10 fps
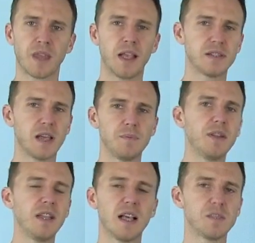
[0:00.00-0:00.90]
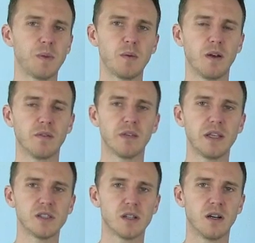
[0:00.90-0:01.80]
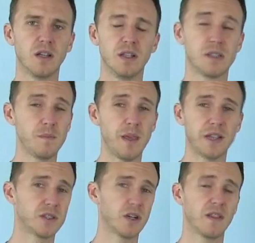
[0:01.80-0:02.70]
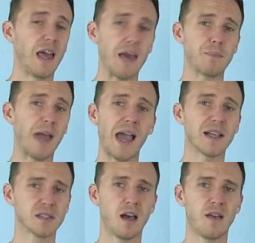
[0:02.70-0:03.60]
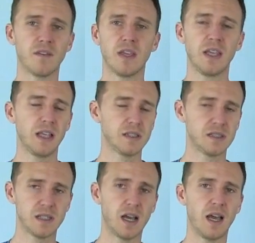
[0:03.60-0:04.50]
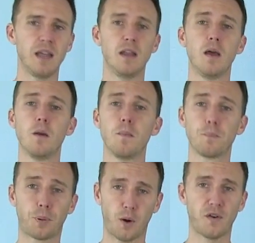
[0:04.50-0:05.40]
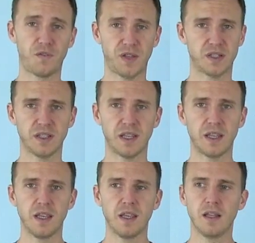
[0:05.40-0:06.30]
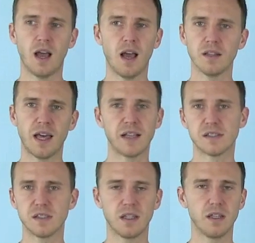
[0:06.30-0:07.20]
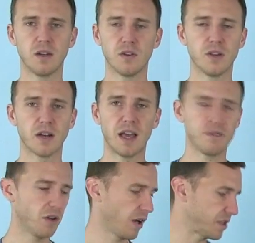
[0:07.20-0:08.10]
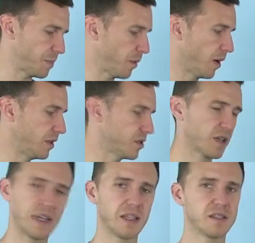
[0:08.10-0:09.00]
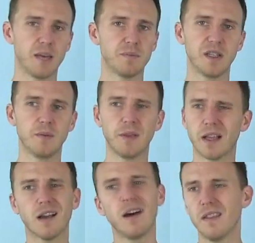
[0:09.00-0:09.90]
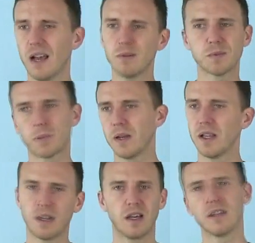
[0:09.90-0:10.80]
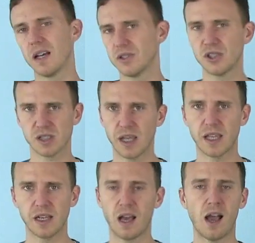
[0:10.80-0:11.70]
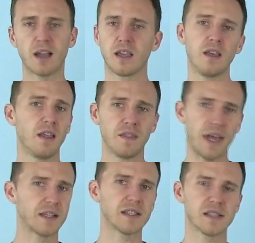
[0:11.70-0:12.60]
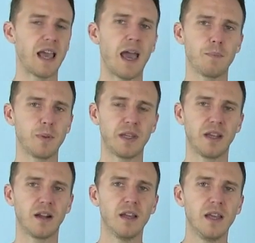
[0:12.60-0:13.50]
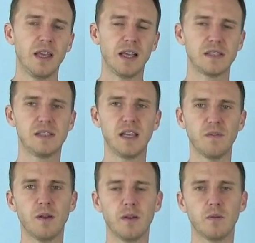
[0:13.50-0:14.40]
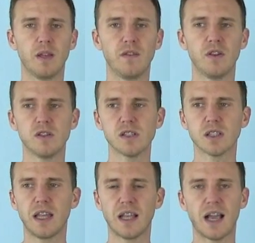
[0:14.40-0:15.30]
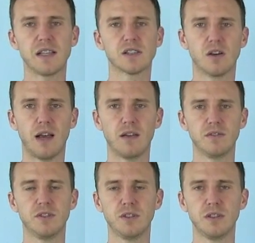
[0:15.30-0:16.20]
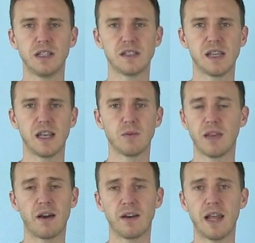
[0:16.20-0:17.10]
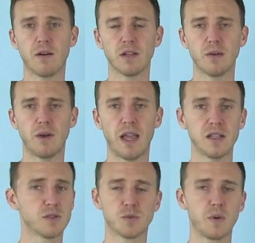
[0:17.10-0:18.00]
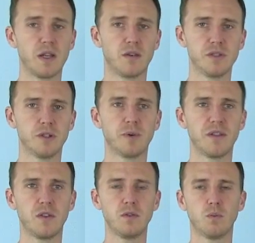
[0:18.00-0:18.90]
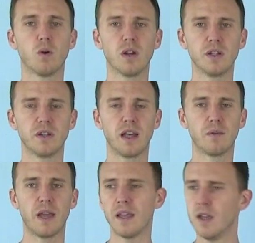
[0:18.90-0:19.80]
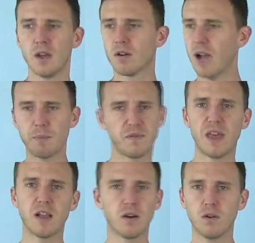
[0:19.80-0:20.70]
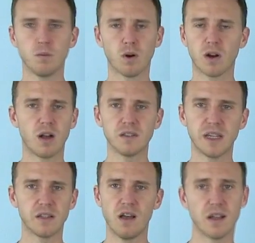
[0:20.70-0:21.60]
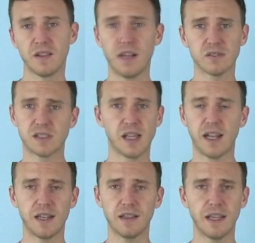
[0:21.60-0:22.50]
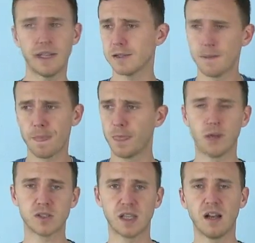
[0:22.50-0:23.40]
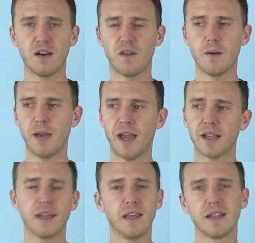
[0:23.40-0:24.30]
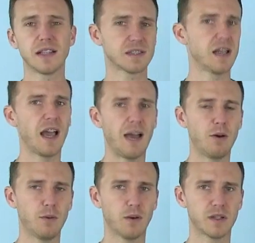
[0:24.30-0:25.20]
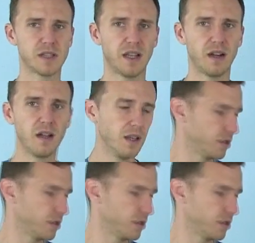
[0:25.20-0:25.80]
It's up to the SP1 Regional to make sure that pass-off is done perfectly. Not like, you're going to have your SP1s are going to get tempted to be like, oh, that was pretty good, let's just let you knock. That doesn't happen here. It's different if you're just letting guys go out and do lead setting without an hourly wage, which we don't do. But if you weren't doing it that way, crap, if they go work all day long and they don't set any leads, no skin off our back. That's not how it works here.